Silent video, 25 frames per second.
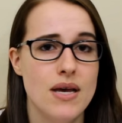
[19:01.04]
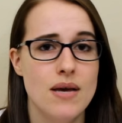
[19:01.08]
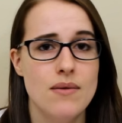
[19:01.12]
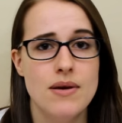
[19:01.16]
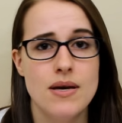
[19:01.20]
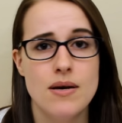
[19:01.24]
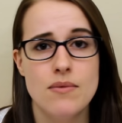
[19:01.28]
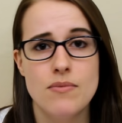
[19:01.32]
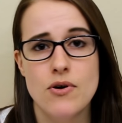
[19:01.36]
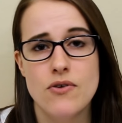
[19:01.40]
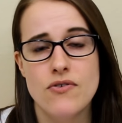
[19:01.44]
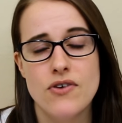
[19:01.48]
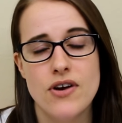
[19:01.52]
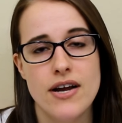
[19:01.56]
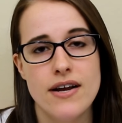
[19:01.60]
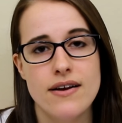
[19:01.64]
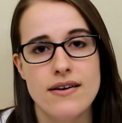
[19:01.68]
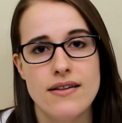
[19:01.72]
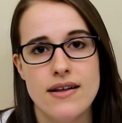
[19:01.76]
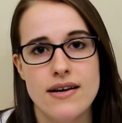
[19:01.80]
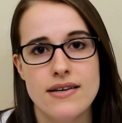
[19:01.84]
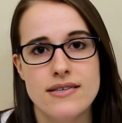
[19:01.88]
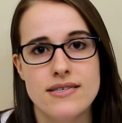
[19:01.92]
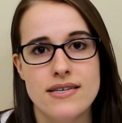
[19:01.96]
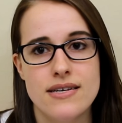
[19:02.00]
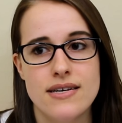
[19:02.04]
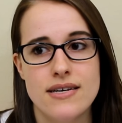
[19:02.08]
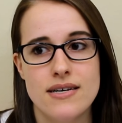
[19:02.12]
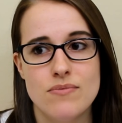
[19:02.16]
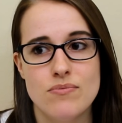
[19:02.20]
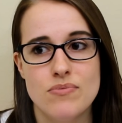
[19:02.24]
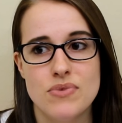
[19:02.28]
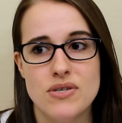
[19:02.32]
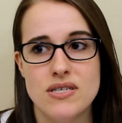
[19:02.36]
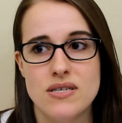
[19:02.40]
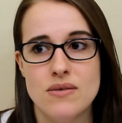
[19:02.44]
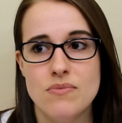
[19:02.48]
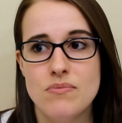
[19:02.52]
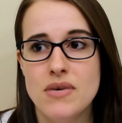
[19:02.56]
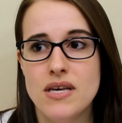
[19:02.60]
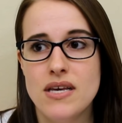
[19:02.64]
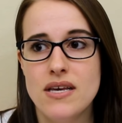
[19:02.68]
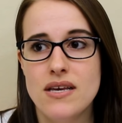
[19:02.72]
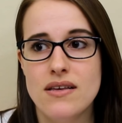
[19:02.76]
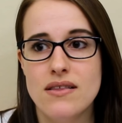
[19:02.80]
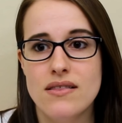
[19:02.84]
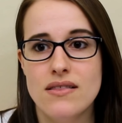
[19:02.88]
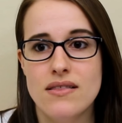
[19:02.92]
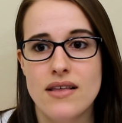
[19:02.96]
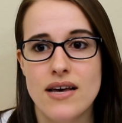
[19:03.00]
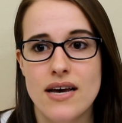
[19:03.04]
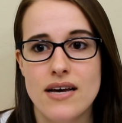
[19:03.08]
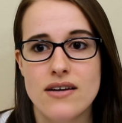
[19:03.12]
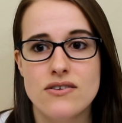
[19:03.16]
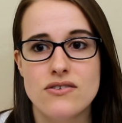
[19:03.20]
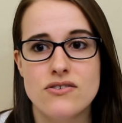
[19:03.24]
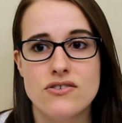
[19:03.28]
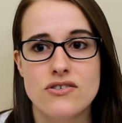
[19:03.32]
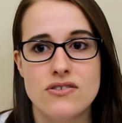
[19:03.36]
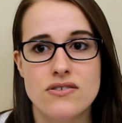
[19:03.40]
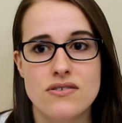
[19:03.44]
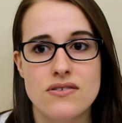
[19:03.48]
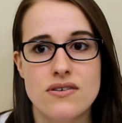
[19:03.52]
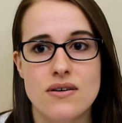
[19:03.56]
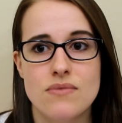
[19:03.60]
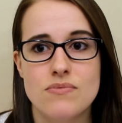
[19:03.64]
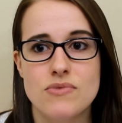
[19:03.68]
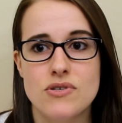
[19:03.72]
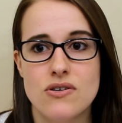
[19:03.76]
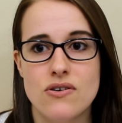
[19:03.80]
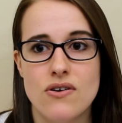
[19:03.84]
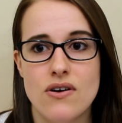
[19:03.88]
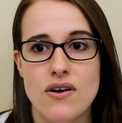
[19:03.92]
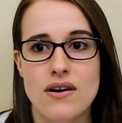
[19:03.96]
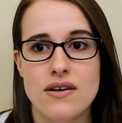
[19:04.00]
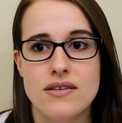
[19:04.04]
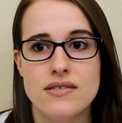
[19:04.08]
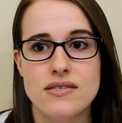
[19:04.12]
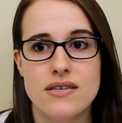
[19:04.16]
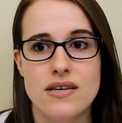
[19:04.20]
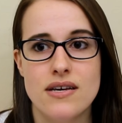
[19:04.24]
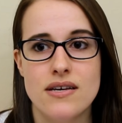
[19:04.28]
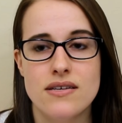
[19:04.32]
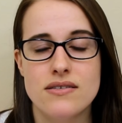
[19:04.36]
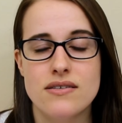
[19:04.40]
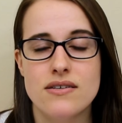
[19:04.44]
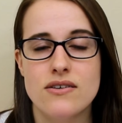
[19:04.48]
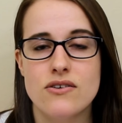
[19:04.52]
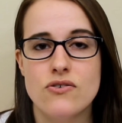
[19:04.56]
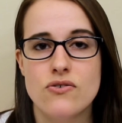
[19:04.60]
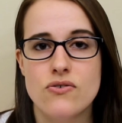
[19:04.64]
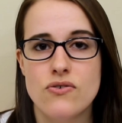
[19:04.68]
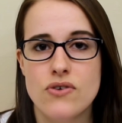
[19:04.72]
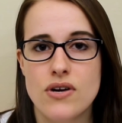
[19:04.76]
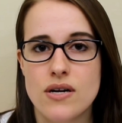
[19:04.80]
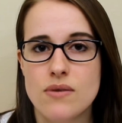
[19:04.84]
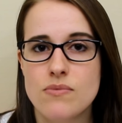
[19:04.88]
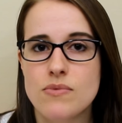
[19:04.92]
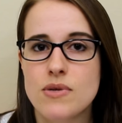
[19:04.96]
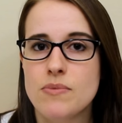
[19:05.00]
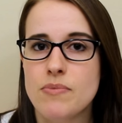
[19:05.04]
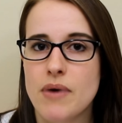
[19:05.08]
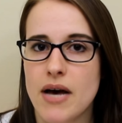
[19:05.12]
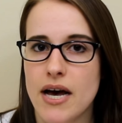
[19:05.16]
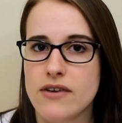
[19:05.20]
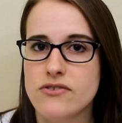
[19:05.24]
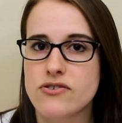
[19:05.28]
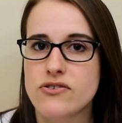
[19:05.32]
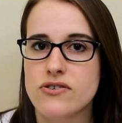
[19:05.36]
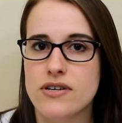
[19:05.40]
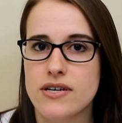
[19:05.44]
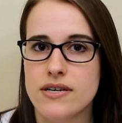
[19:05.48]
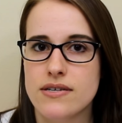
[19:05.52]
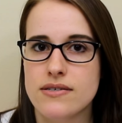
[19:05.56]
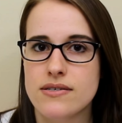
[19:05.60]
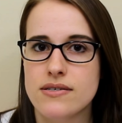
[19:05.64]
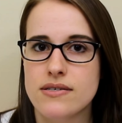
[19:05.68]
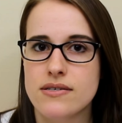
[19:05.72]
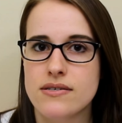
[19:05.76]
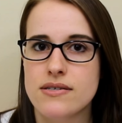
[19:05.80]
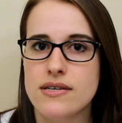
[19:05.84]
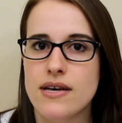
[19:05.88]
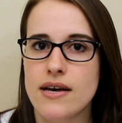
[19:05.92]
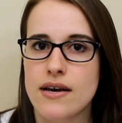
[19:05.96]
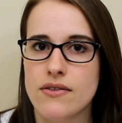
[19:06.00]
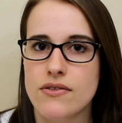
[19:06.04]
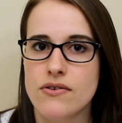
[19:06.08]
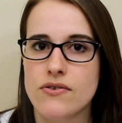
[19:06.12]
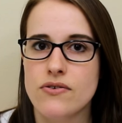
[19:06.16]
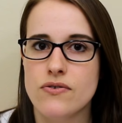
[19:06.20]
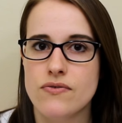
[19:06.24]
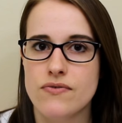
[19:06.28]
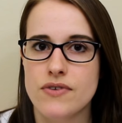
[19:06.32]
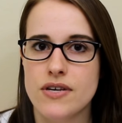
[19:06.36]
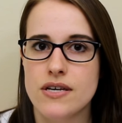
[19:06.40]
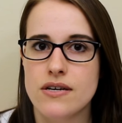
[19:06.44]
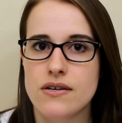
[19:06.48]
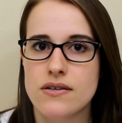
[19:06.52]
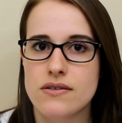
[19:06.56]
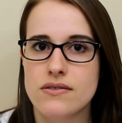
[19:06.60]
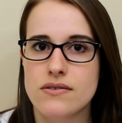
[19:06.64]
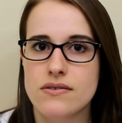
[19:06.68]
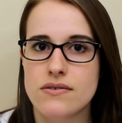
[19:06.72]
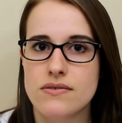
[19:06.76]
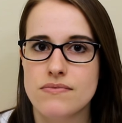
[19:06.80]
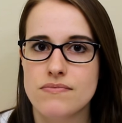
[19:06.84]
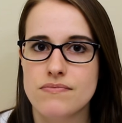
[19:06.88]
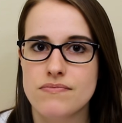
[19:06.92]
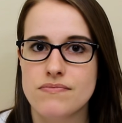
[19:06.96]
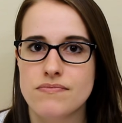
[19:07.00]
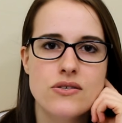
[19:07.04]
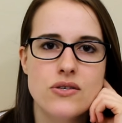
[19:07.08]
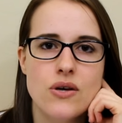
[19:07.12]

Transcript: Maybe I'm overanalyzing it, but to me, that just comes across as incredibly patronizing to ethical vegans.